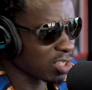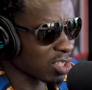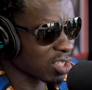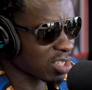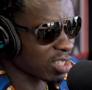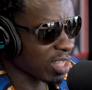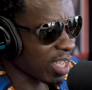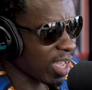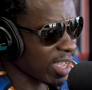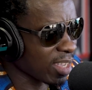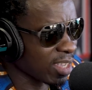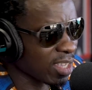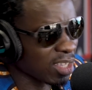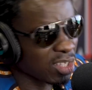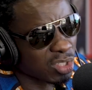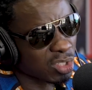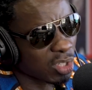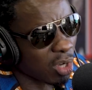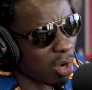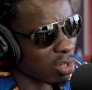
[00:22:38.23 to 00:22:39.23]
just said
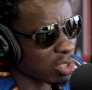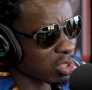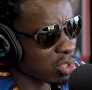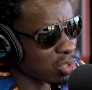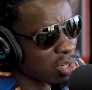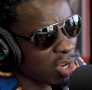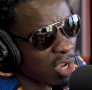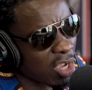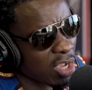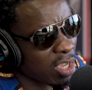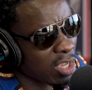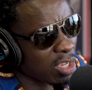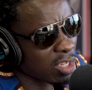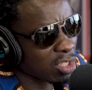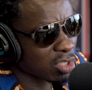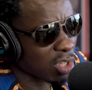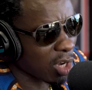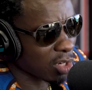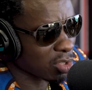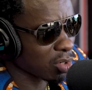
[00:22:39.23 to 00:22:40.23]
he talked to he
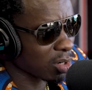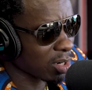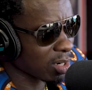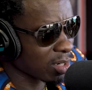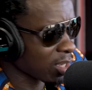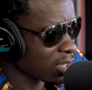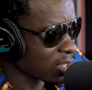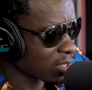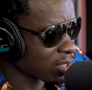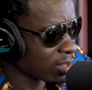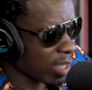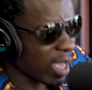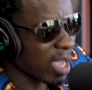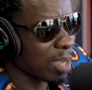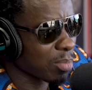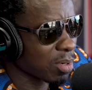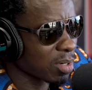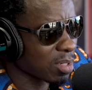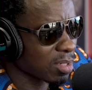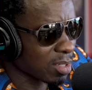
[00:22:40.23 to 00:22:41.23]
talked to his
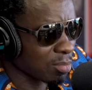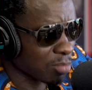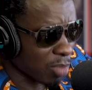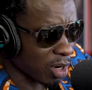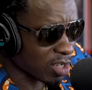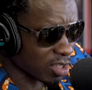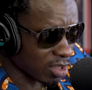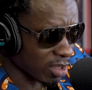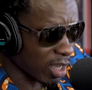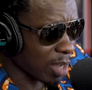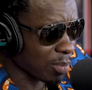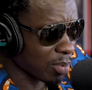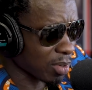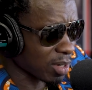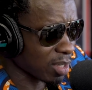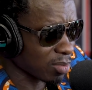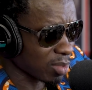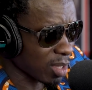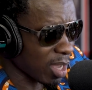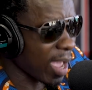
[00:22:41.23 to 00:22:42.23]
neighbor, his neighbor
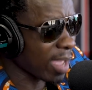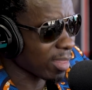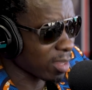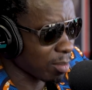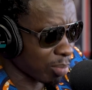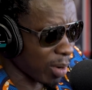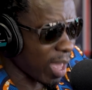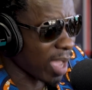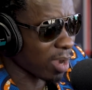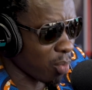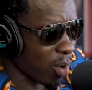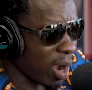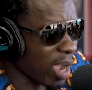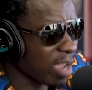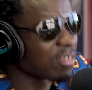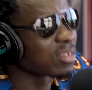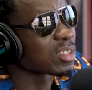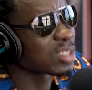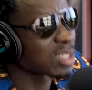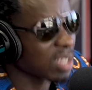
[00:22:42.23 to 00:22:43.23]
that, yeah, that had Tom. the black
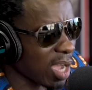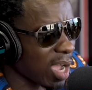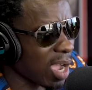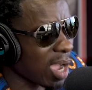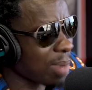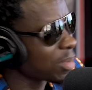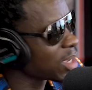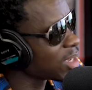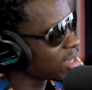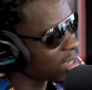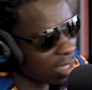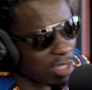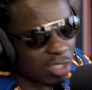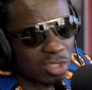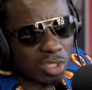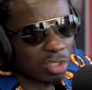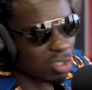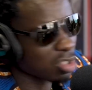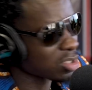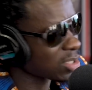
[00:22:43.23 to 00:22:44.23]
wife, Tom. He
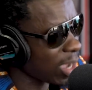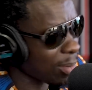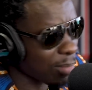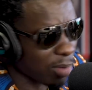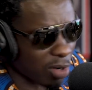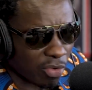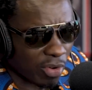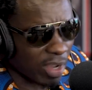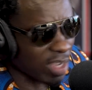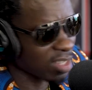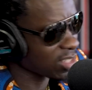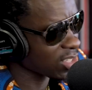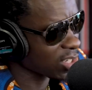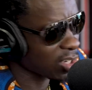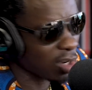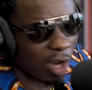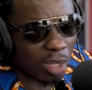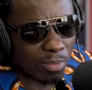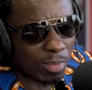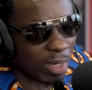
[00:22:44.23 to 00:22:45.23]
talked to Tom crazy,
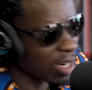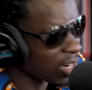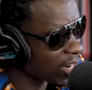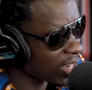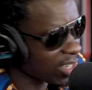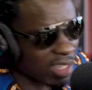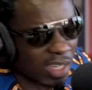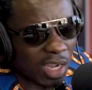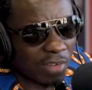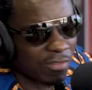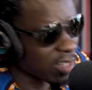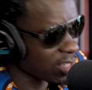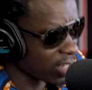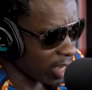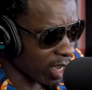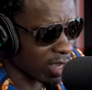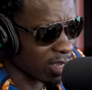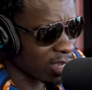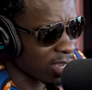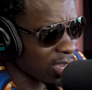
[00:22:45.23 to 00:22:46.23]
called him a hunky every
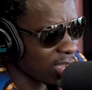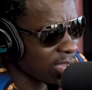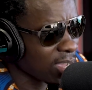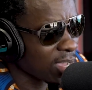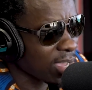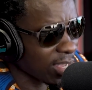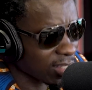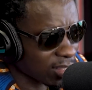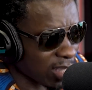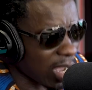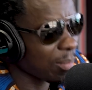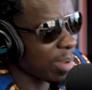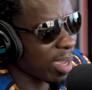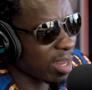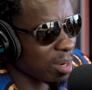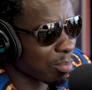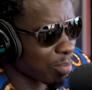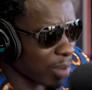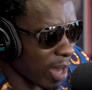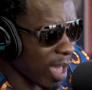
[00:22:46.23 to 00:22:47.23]
day. And Tom
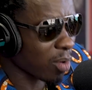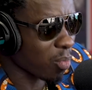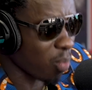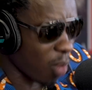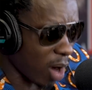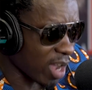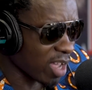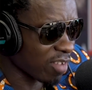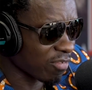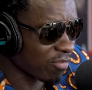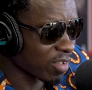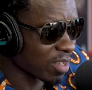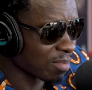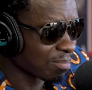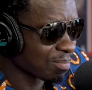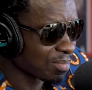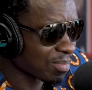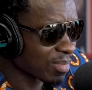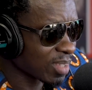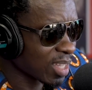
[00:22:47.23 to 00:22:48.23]
had a black wife,
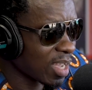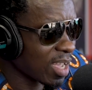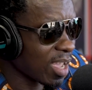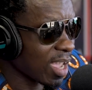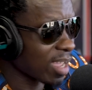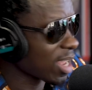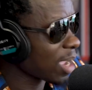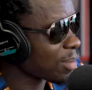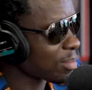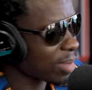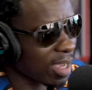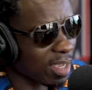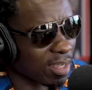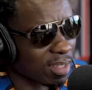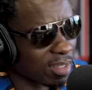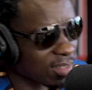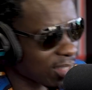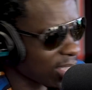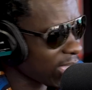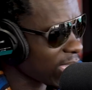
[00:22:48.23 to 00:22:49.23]
and I'm like,
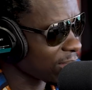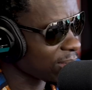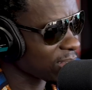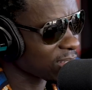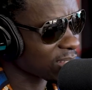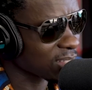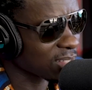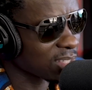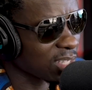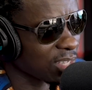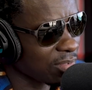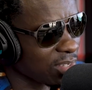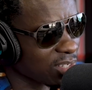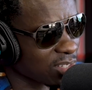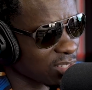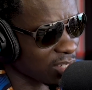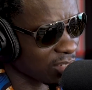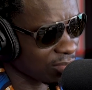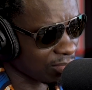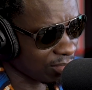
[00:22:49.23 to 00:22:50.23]
damn, this is a TV
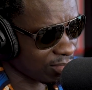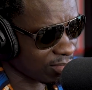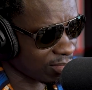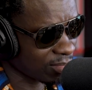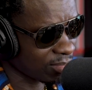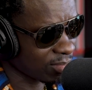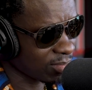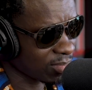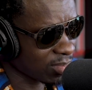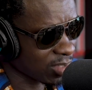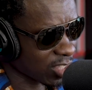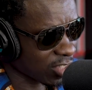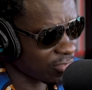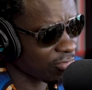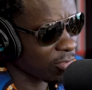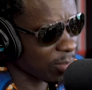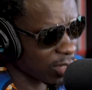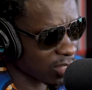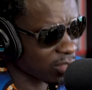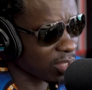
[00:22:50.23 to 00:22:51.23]
show. Mm-hmm. This
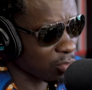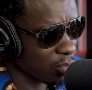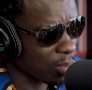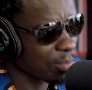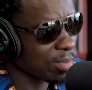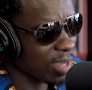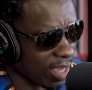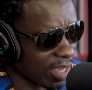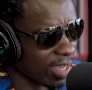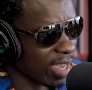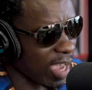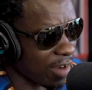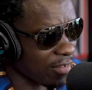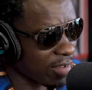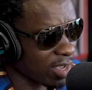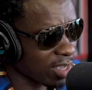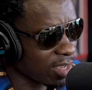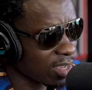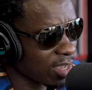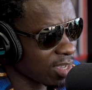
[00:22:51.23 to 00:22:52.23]
from the thing with me and
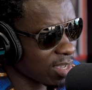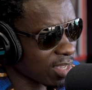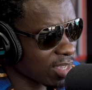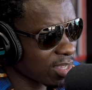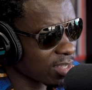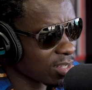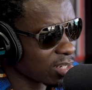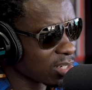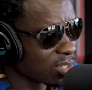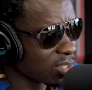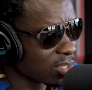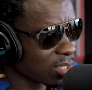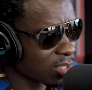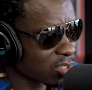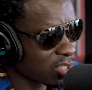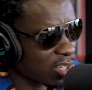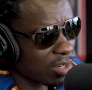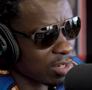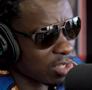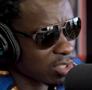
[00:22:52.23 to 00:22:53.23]
Gary
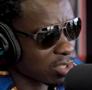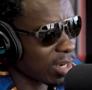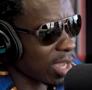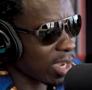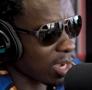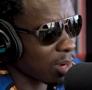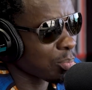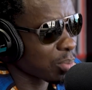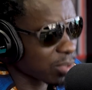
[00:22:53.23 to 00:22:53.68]
turn into like a